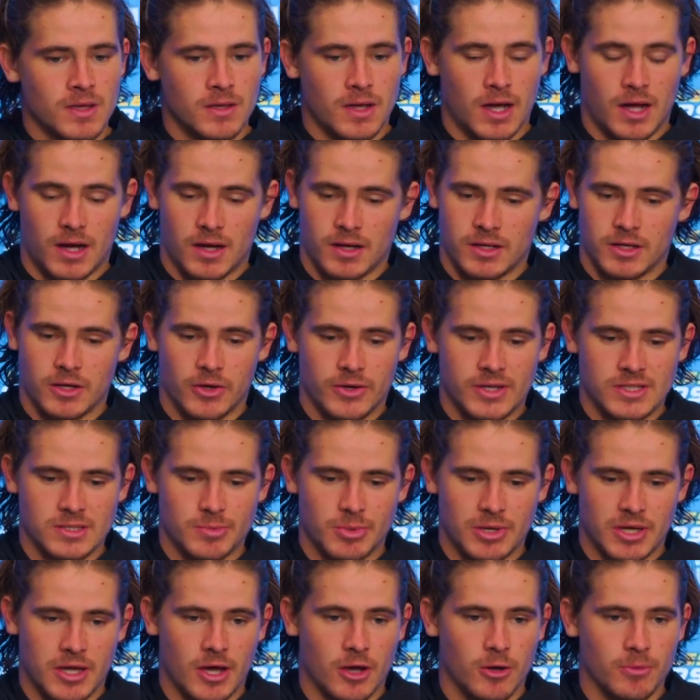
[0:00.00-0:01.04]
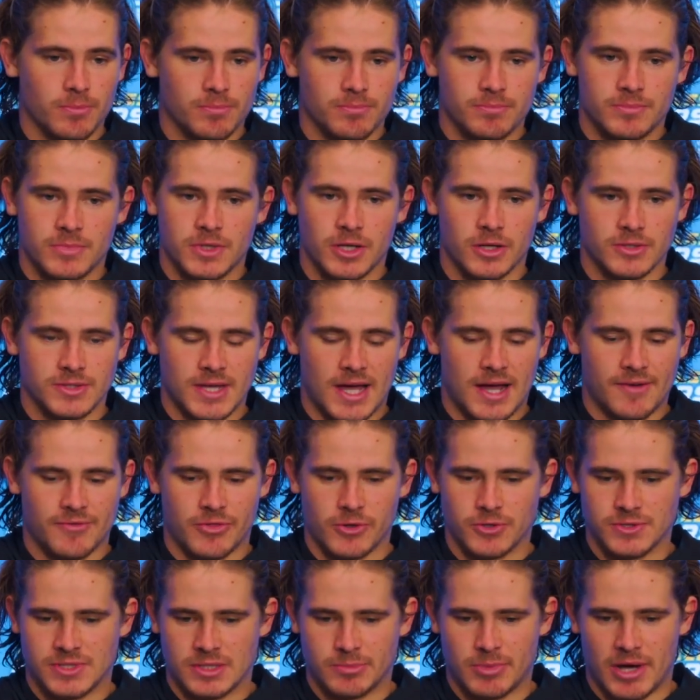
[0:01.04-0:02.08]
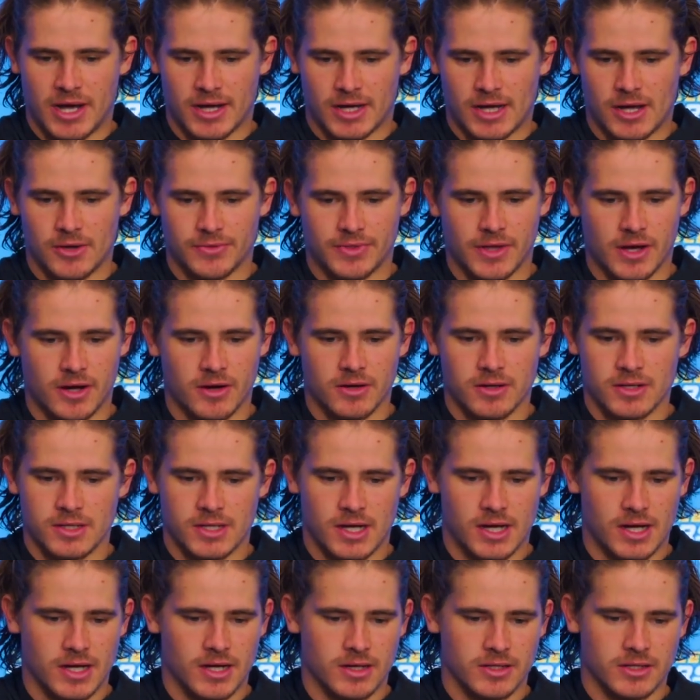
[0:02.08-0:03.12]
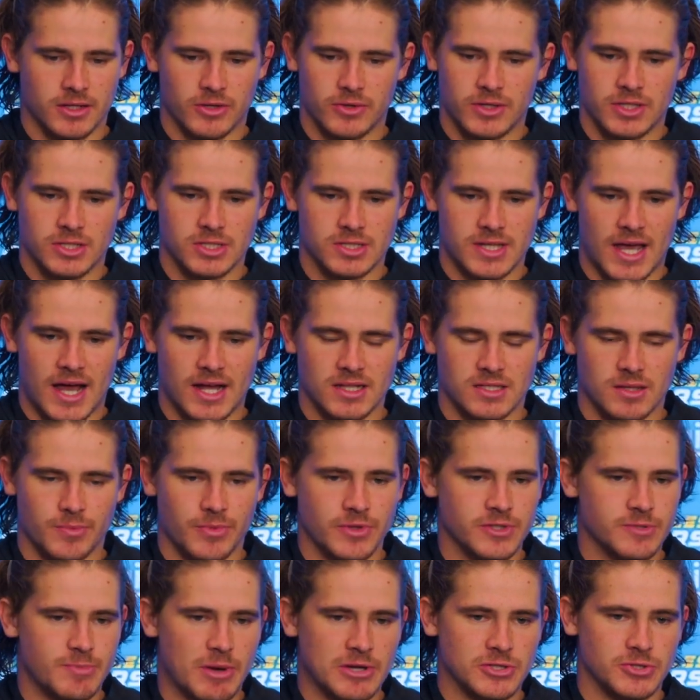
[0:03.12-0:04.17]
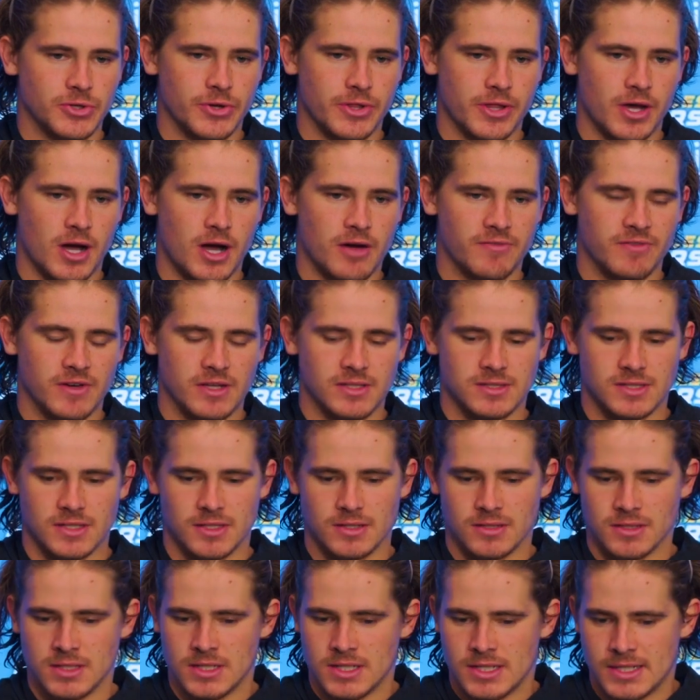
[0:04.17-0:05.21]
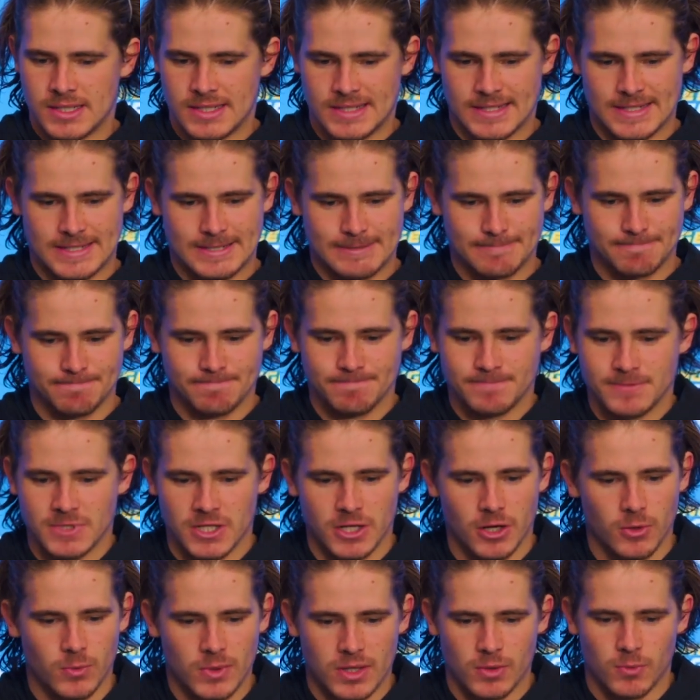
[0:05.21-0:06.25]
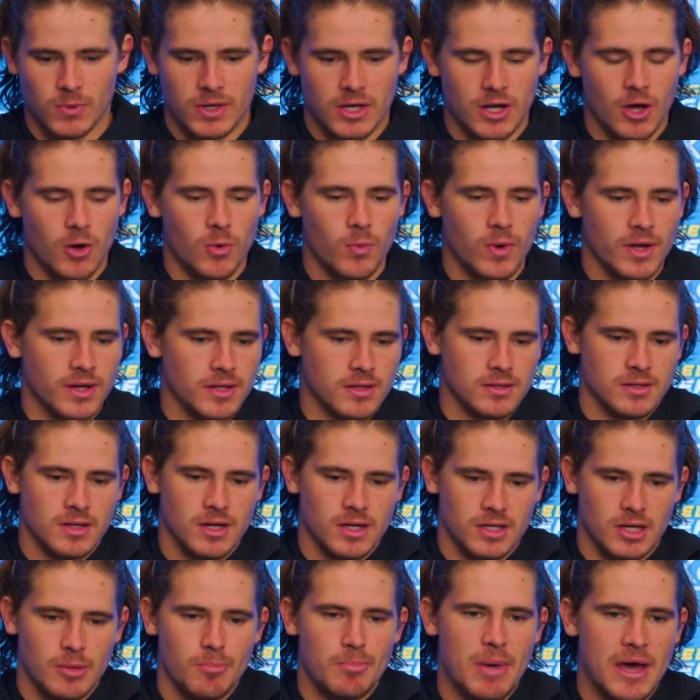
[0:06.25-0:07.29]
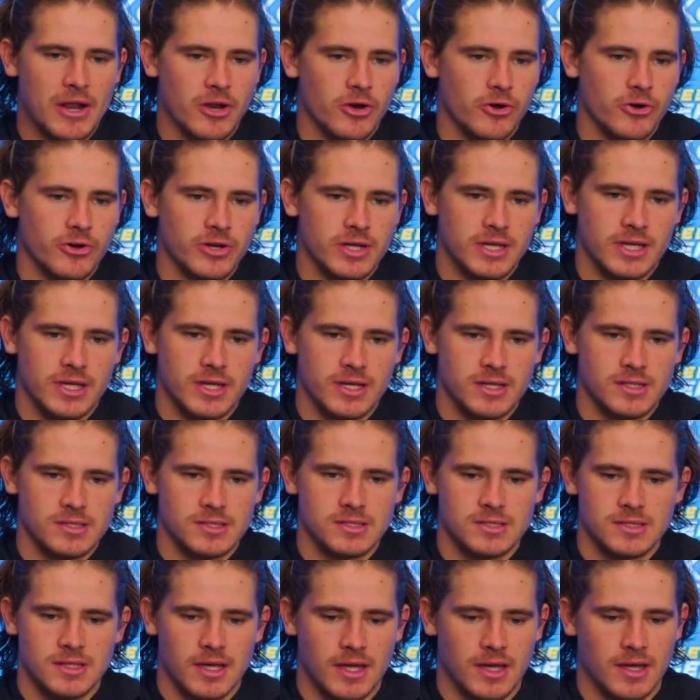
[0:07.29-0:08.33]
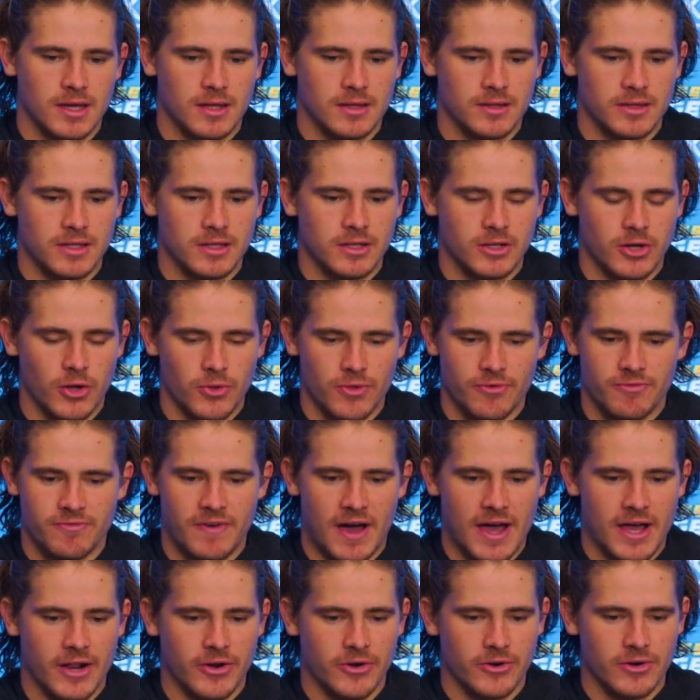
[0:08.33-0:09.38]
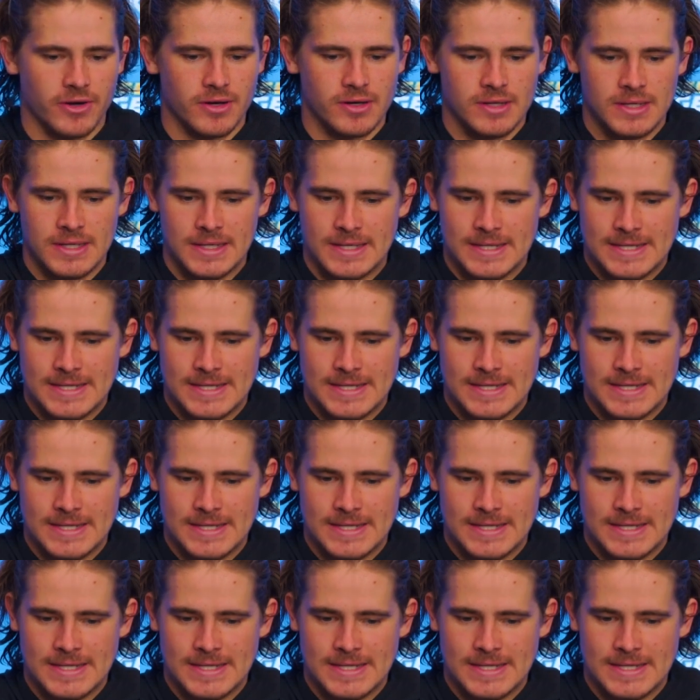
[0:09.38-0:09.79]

Uh, you know, he's a big help. You know, to have 13 back out there, uh, you know, he just adds something special to the offense. And, um, you know, we, we know what a, a, competitor he is and, you know, the fighter. And,